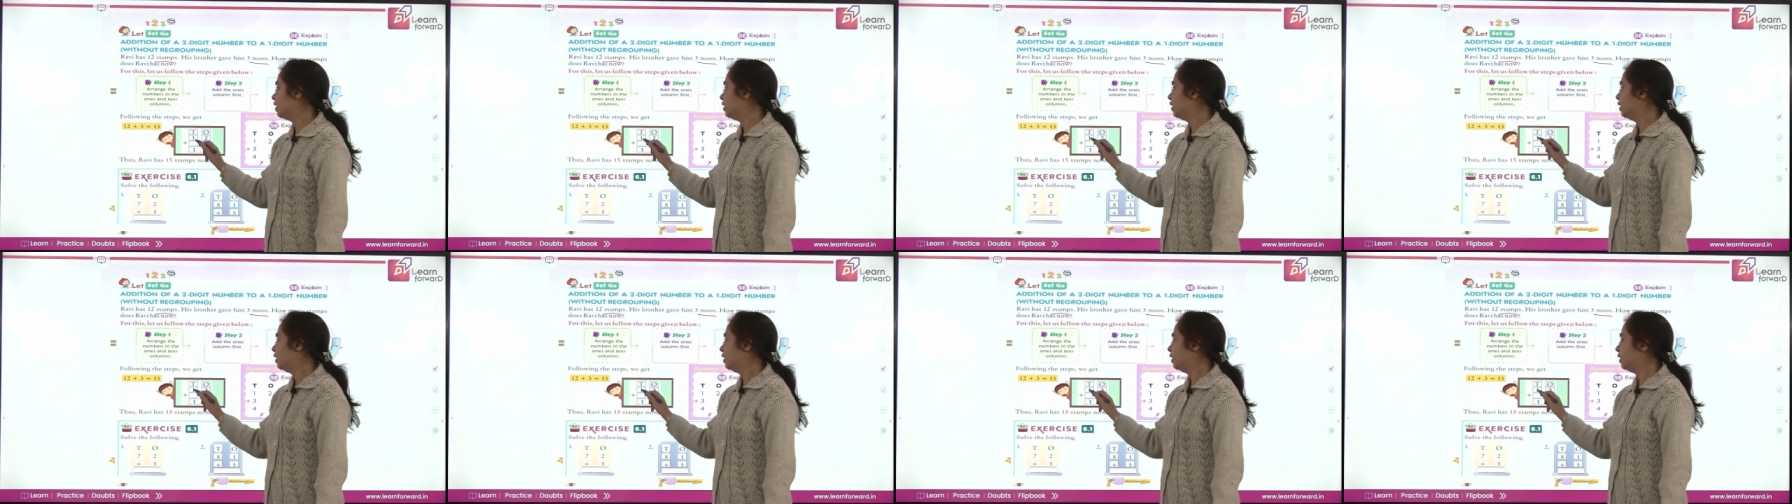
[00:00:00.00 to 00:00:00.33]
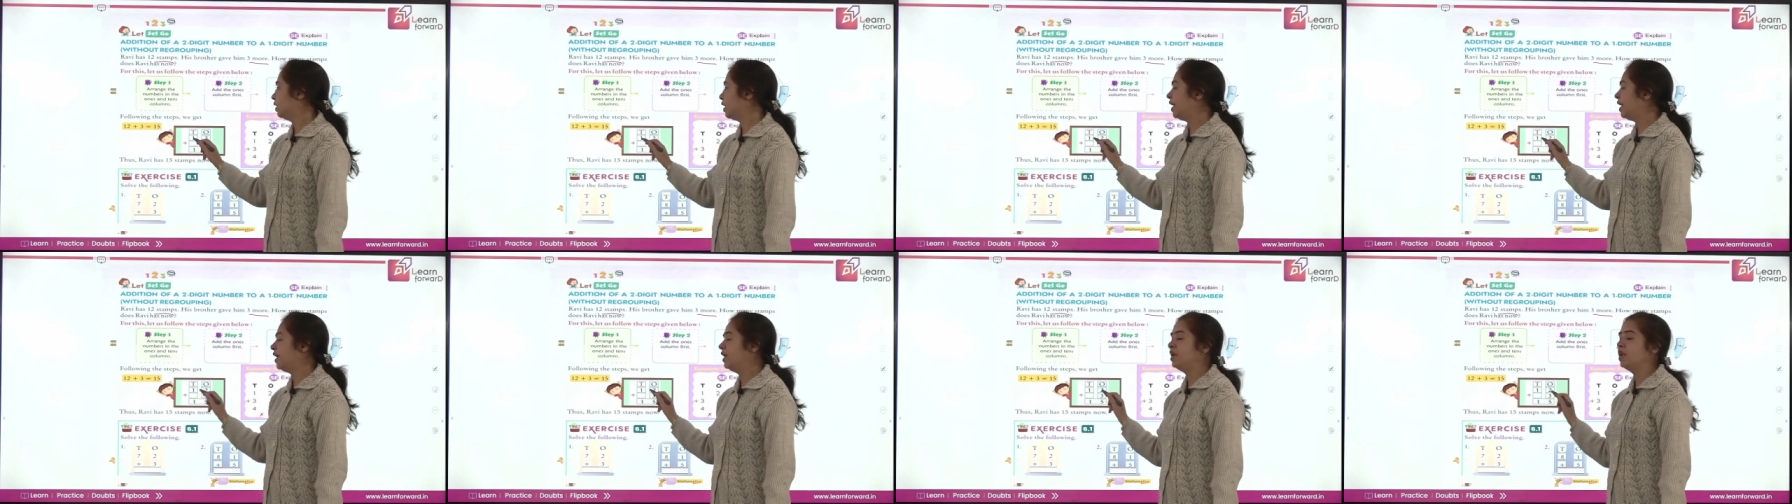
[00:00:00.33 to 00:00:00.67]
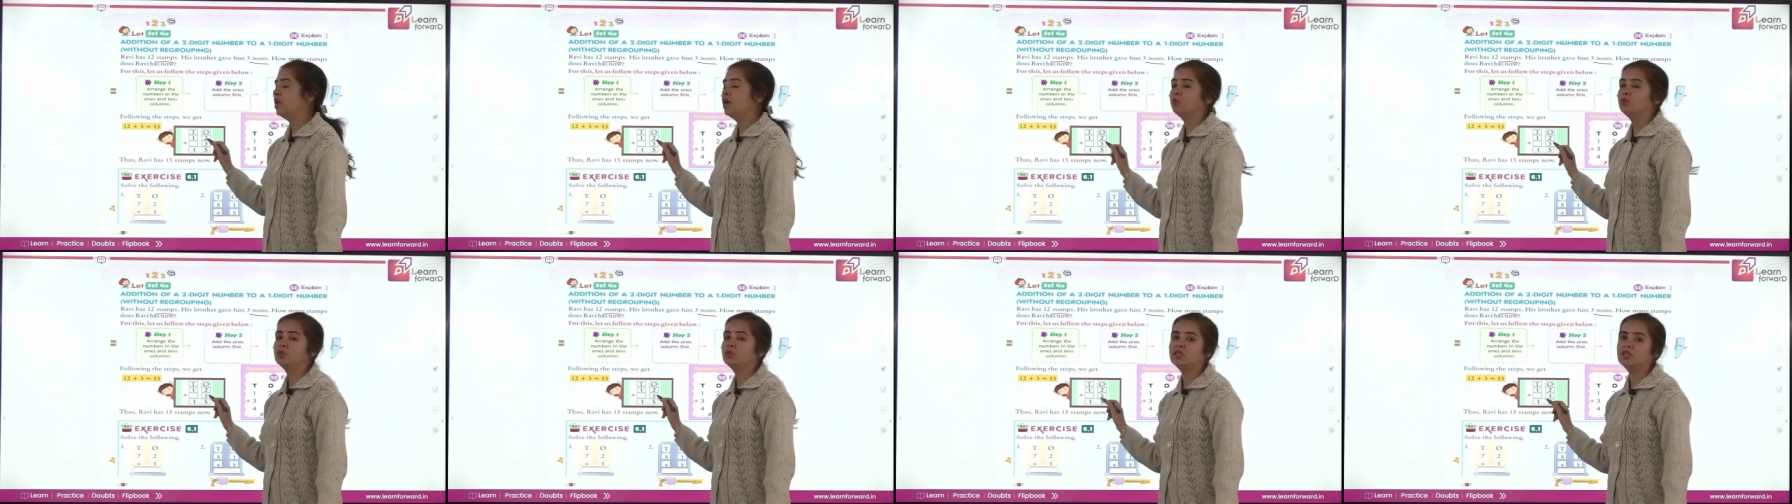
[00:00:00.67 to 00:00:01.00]
Write down
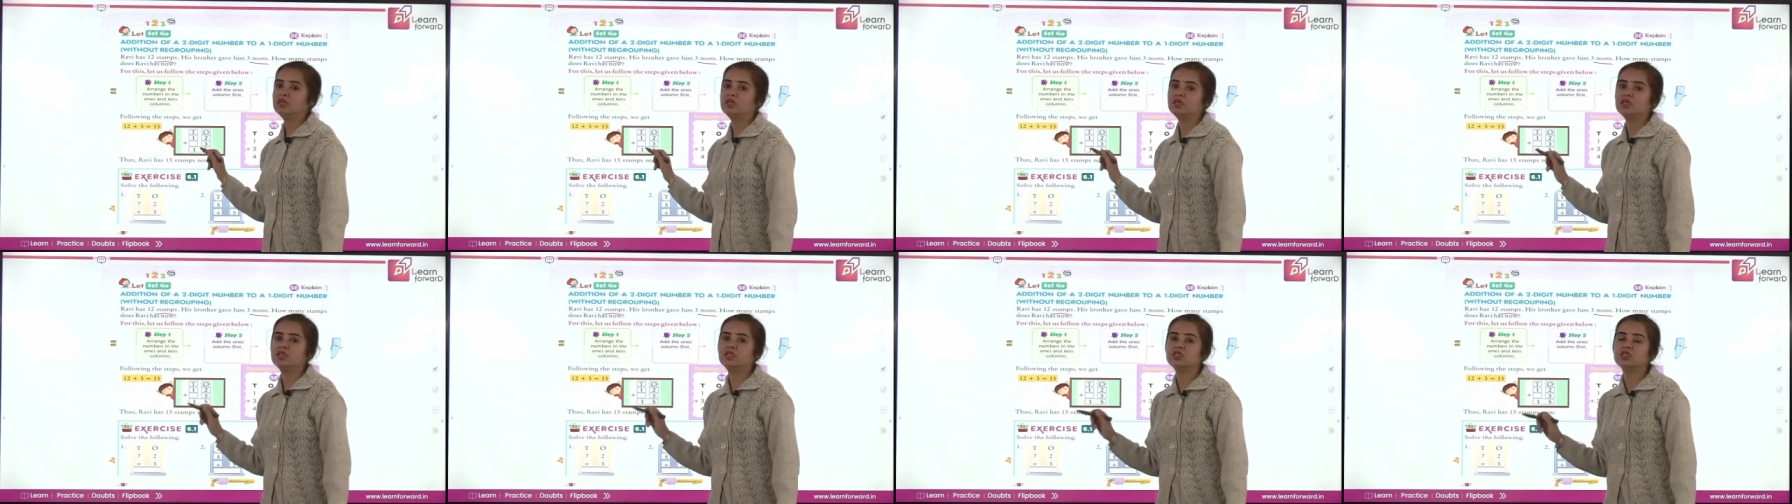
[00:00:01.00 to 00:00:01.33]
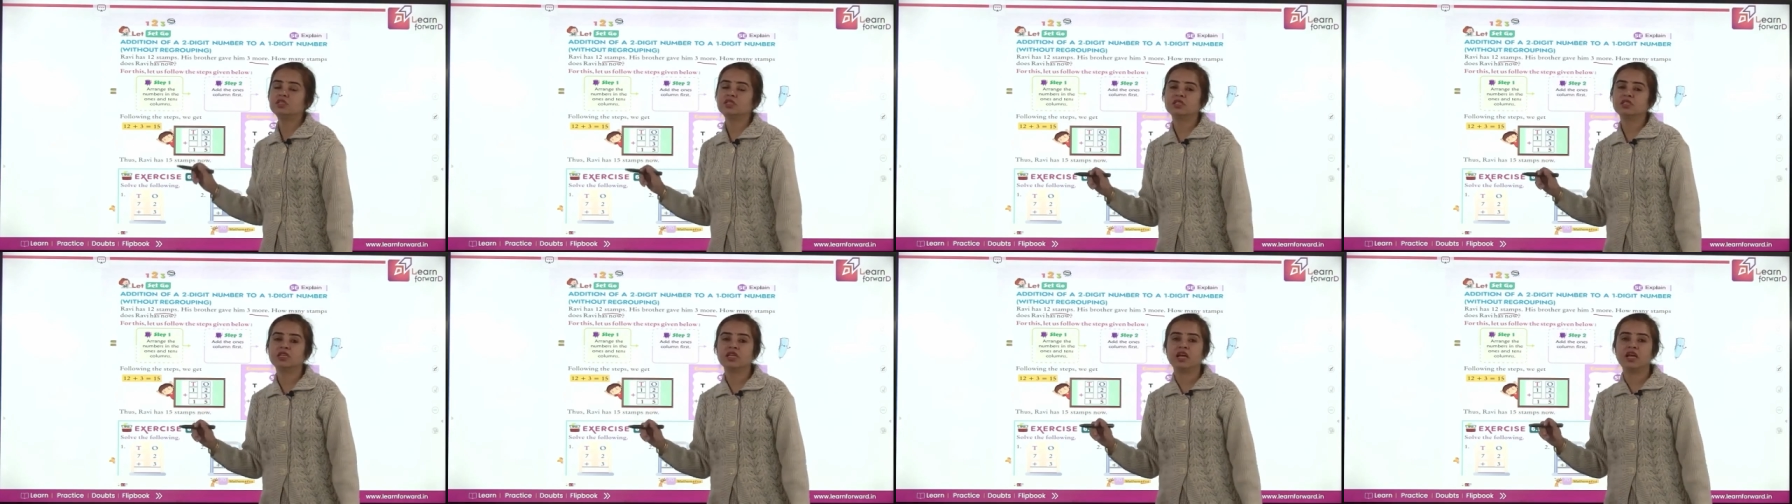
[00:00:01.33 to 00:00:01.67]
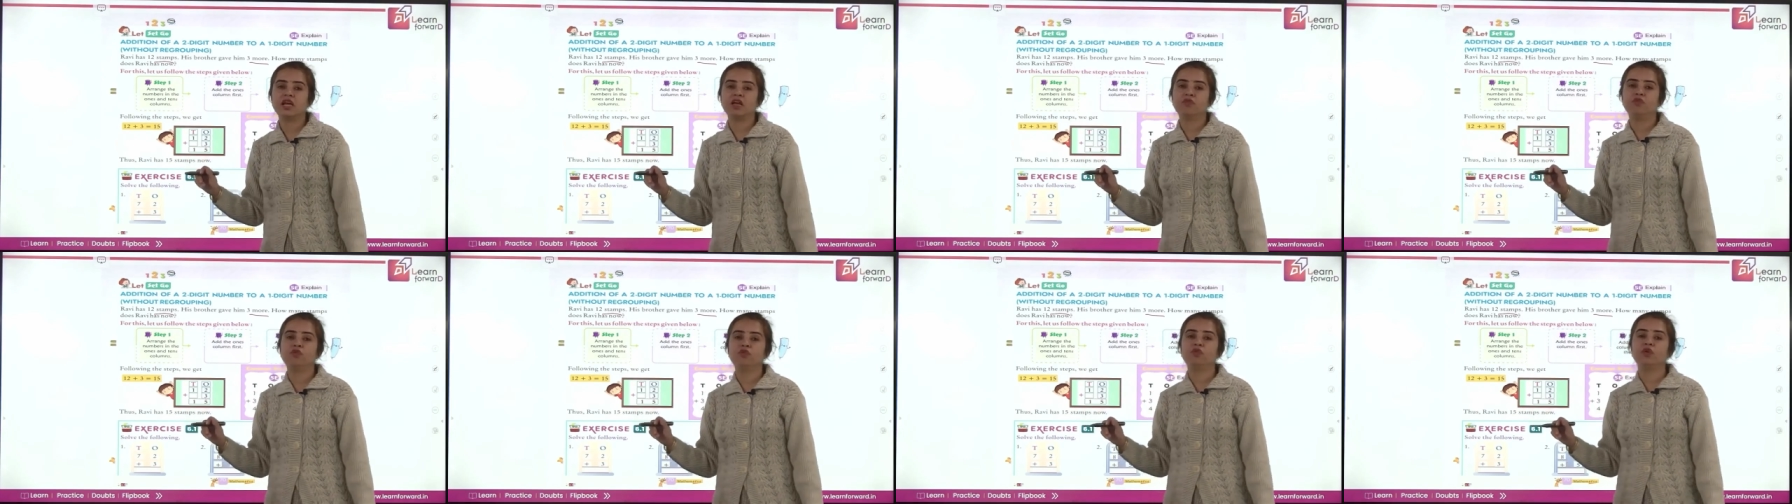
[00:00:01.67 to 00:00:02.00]
the digits
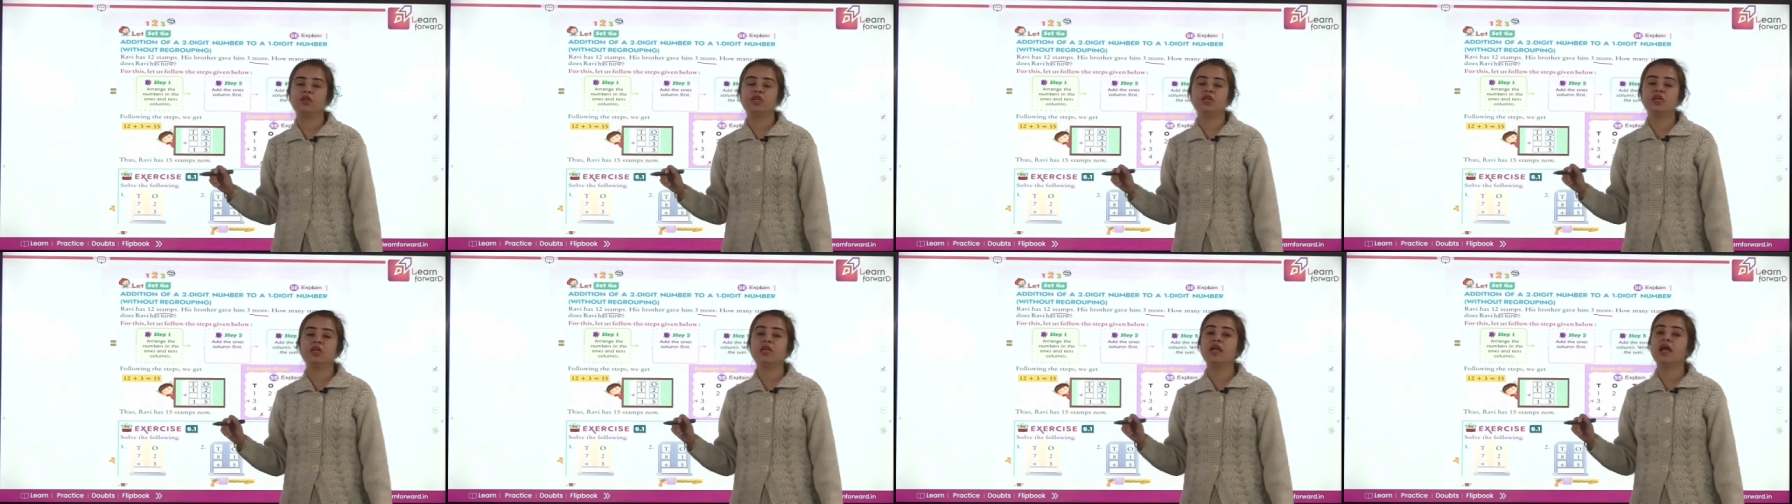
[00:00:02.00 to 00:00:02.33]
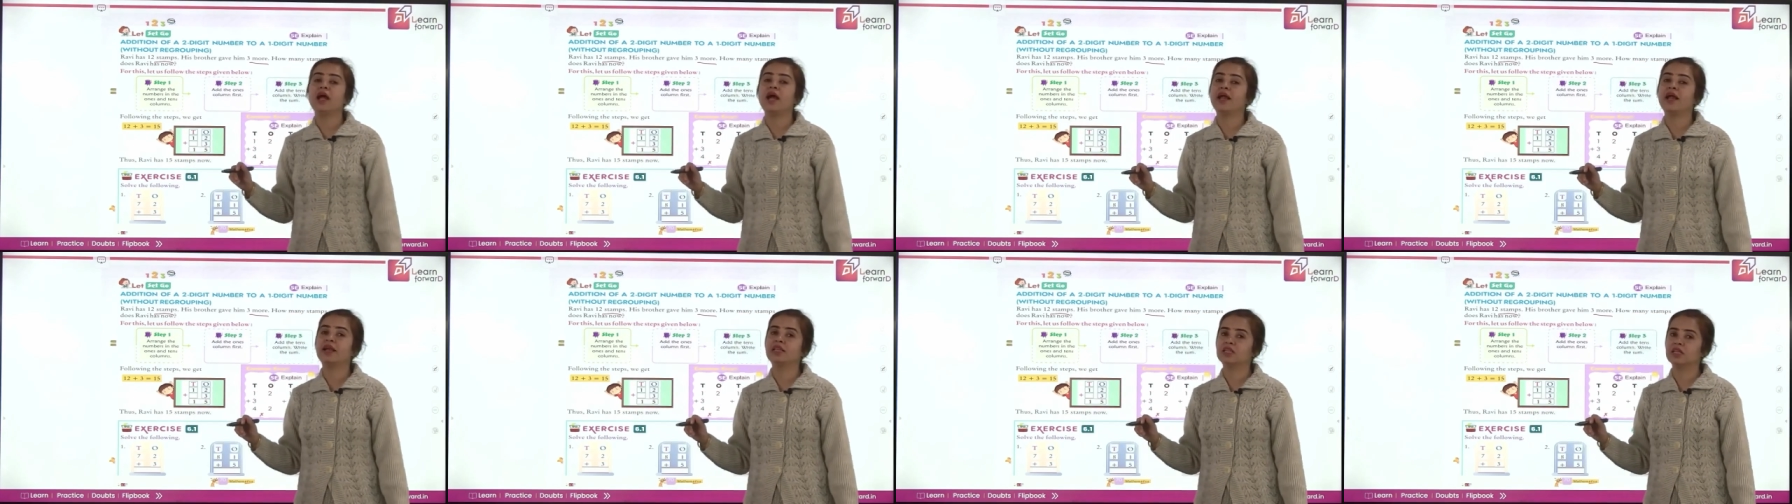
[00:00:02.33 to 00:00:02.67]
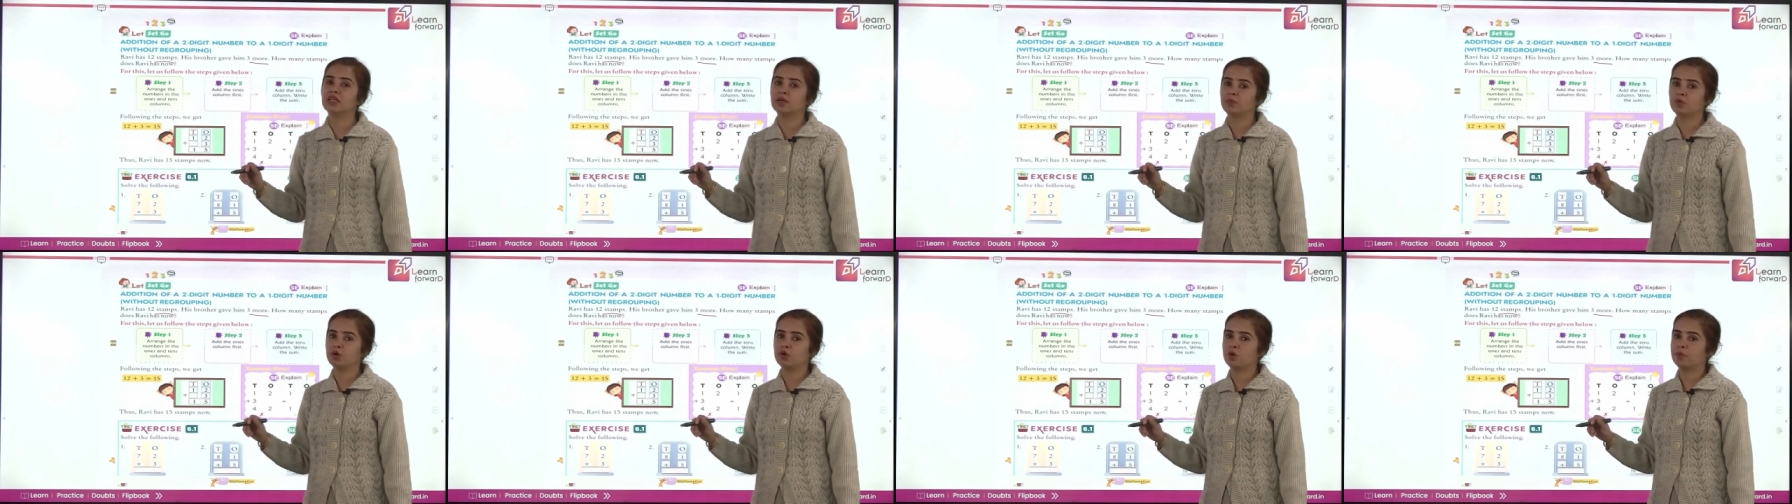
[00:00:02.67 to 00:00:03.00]
carefully at their
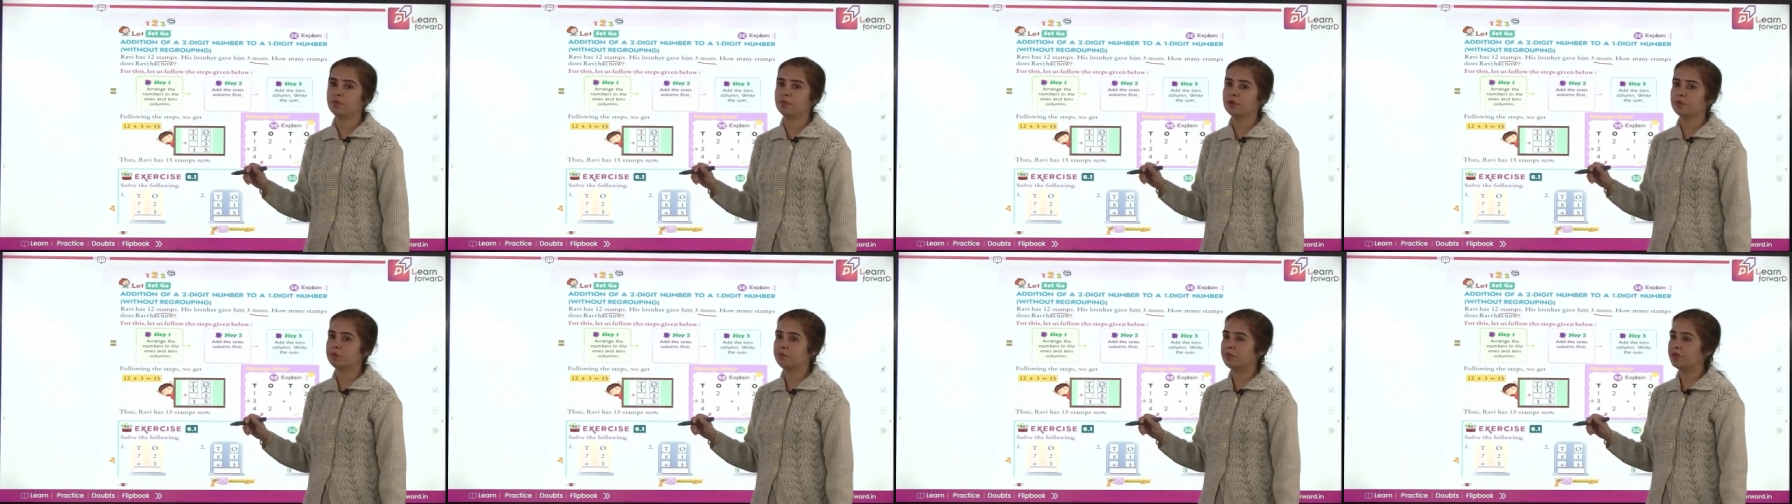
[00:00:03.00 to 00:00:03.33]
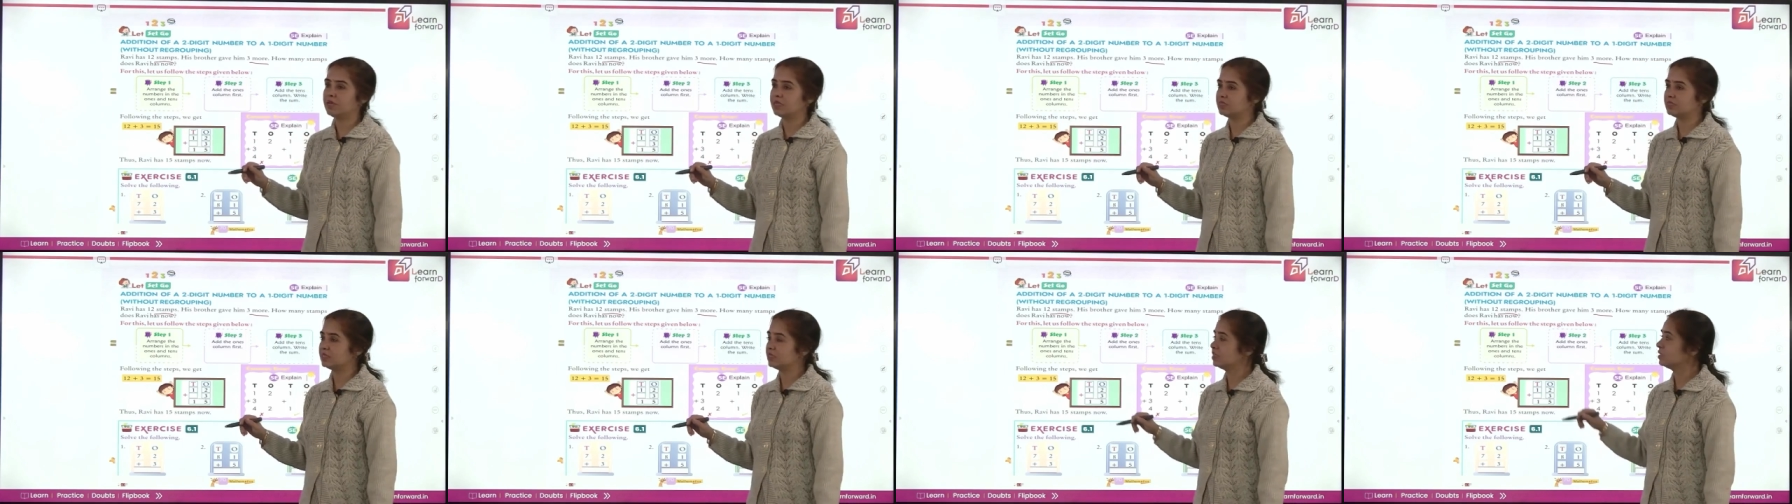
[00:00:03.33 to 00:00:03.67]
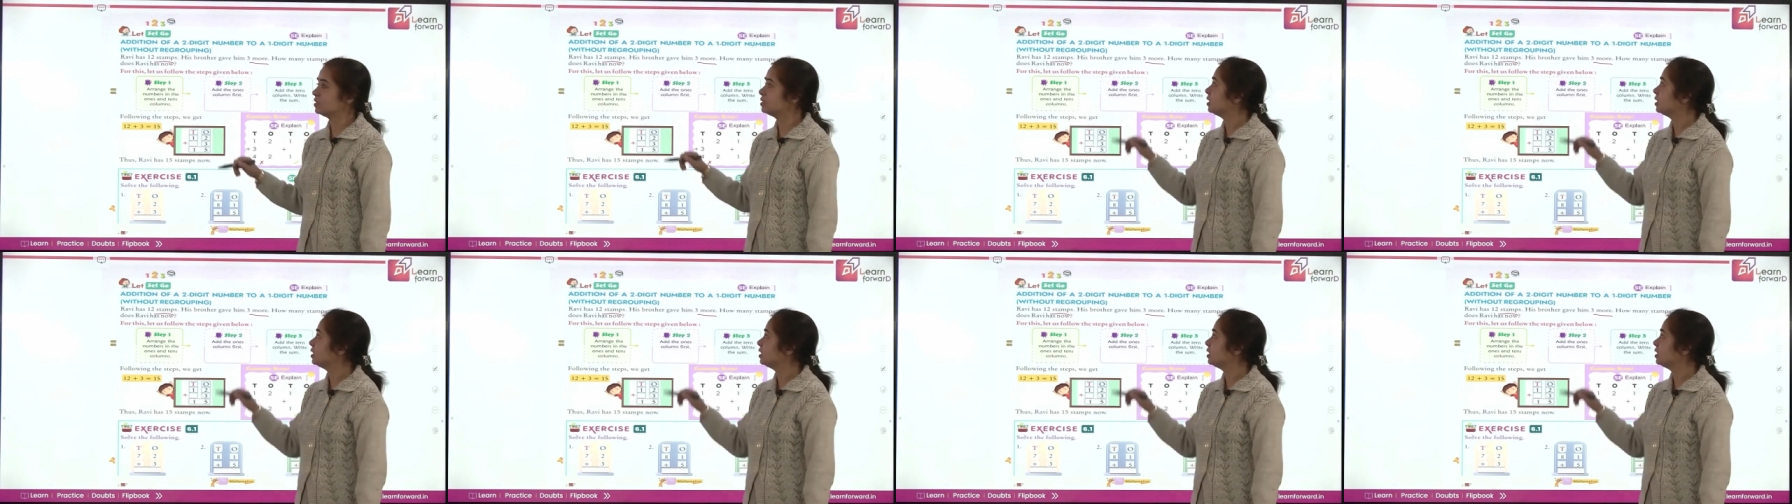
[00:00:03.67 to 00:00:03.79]
proper places.